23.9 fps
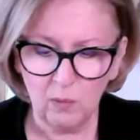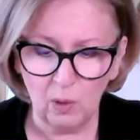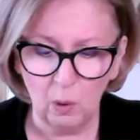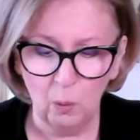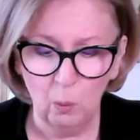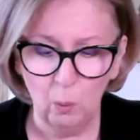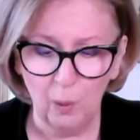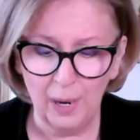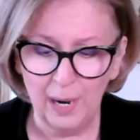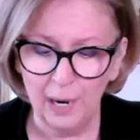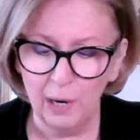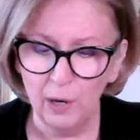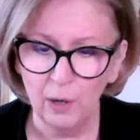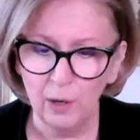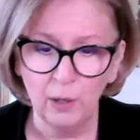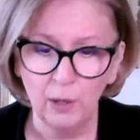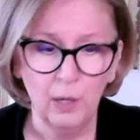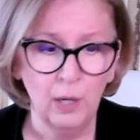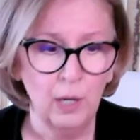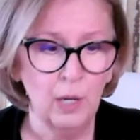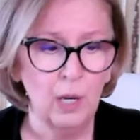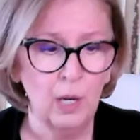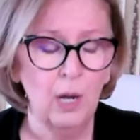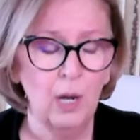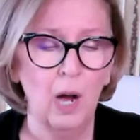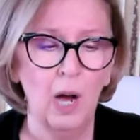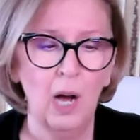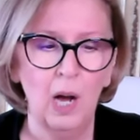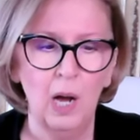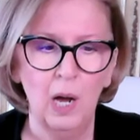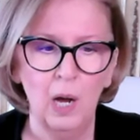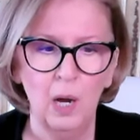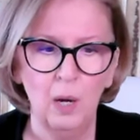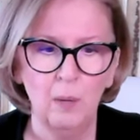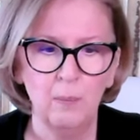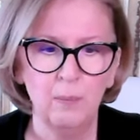where
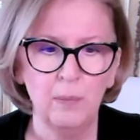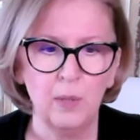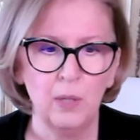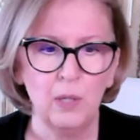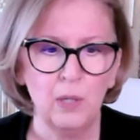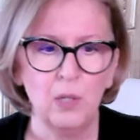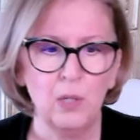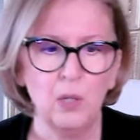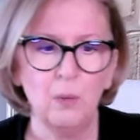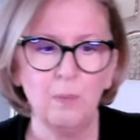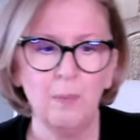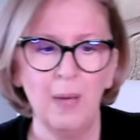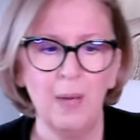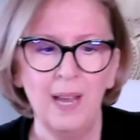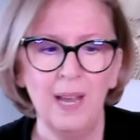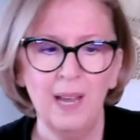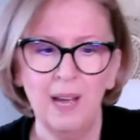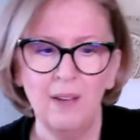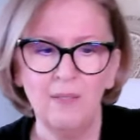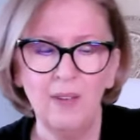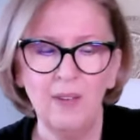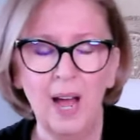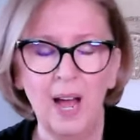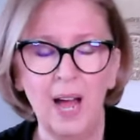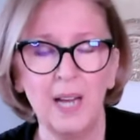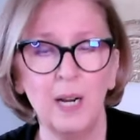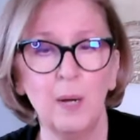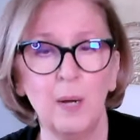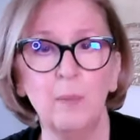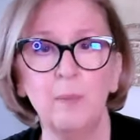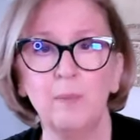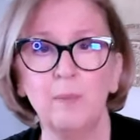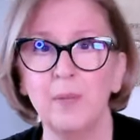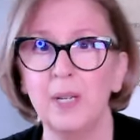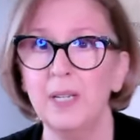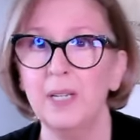um, you may have had
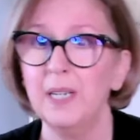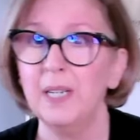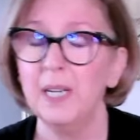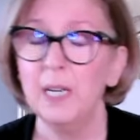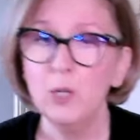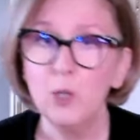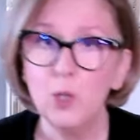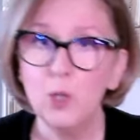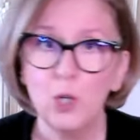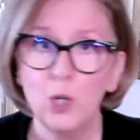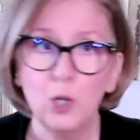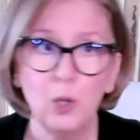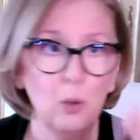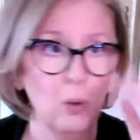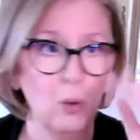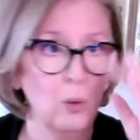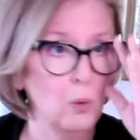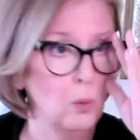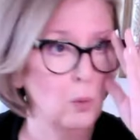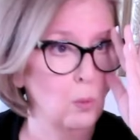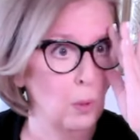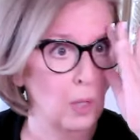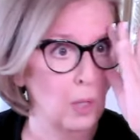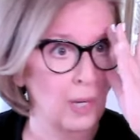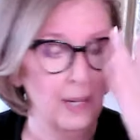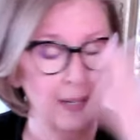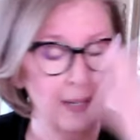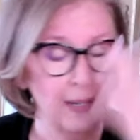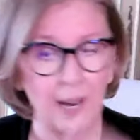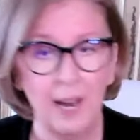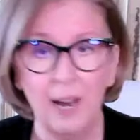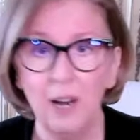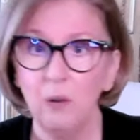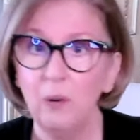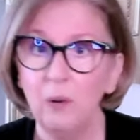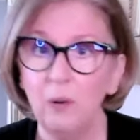a, an issue, an
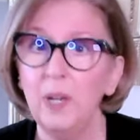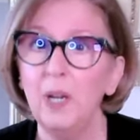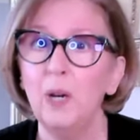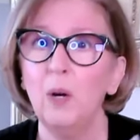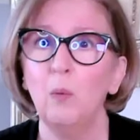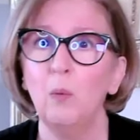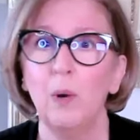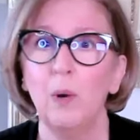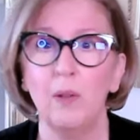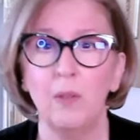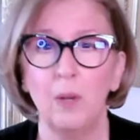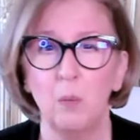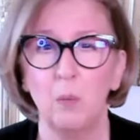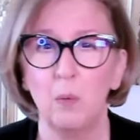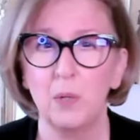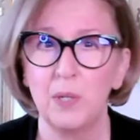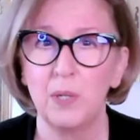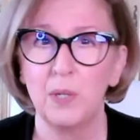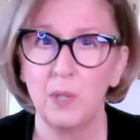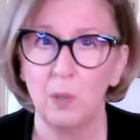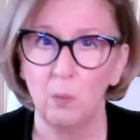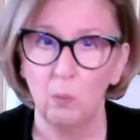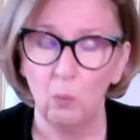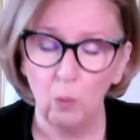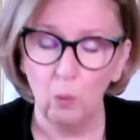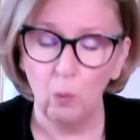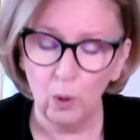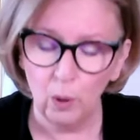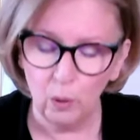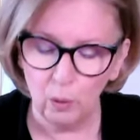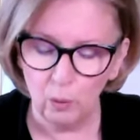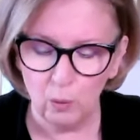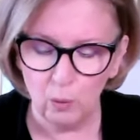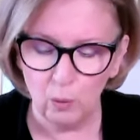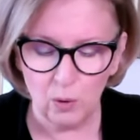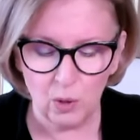area where there was some
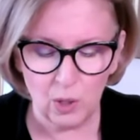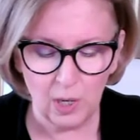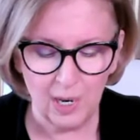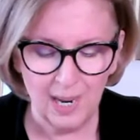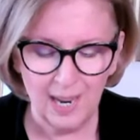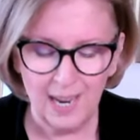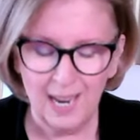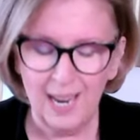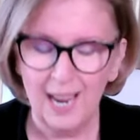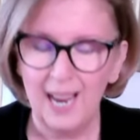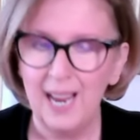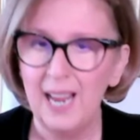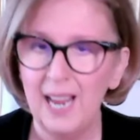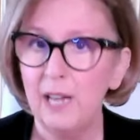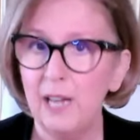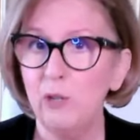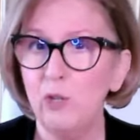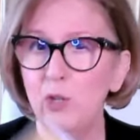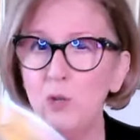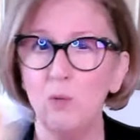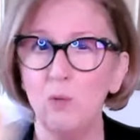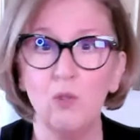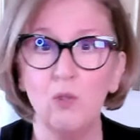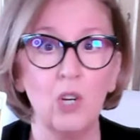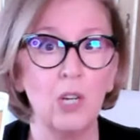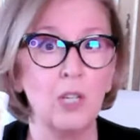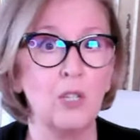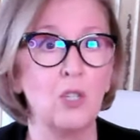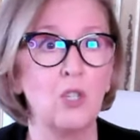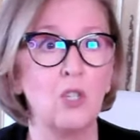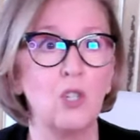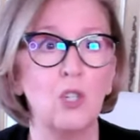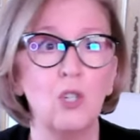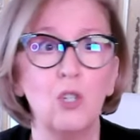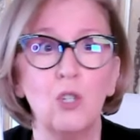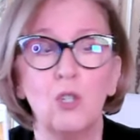wound, and you
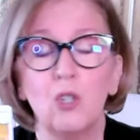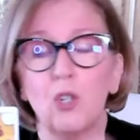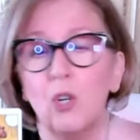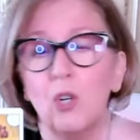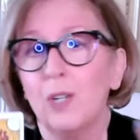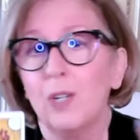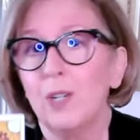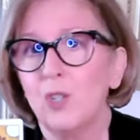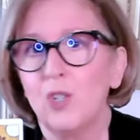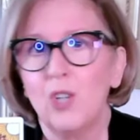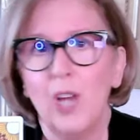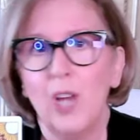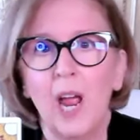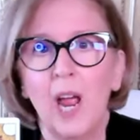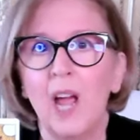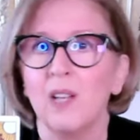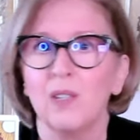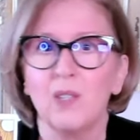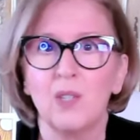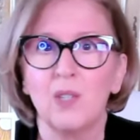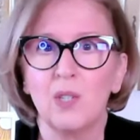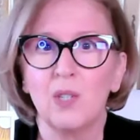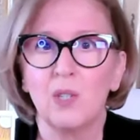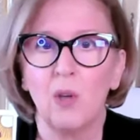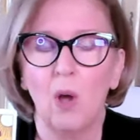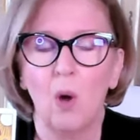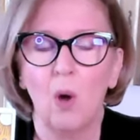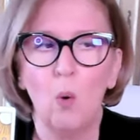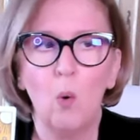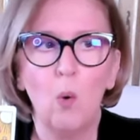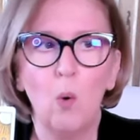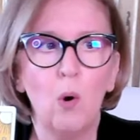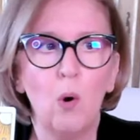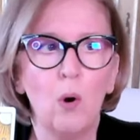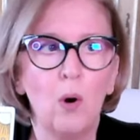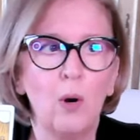just took a chance
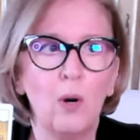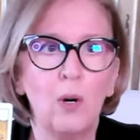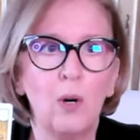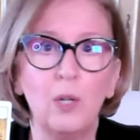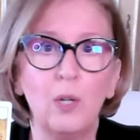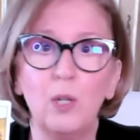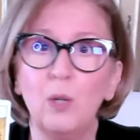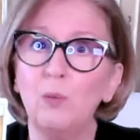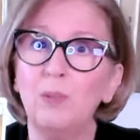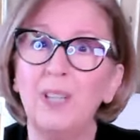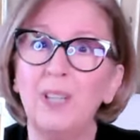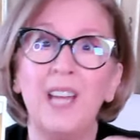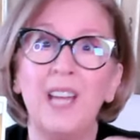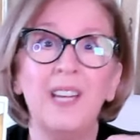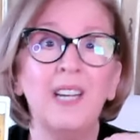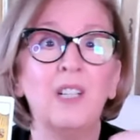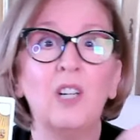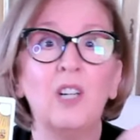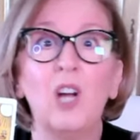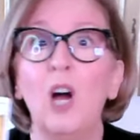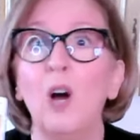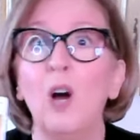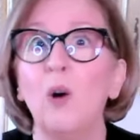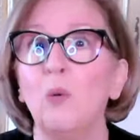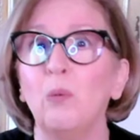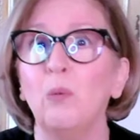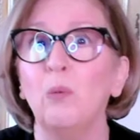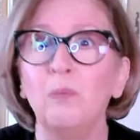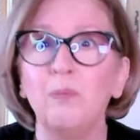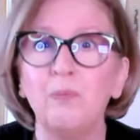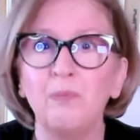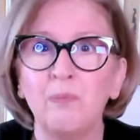or you let it go,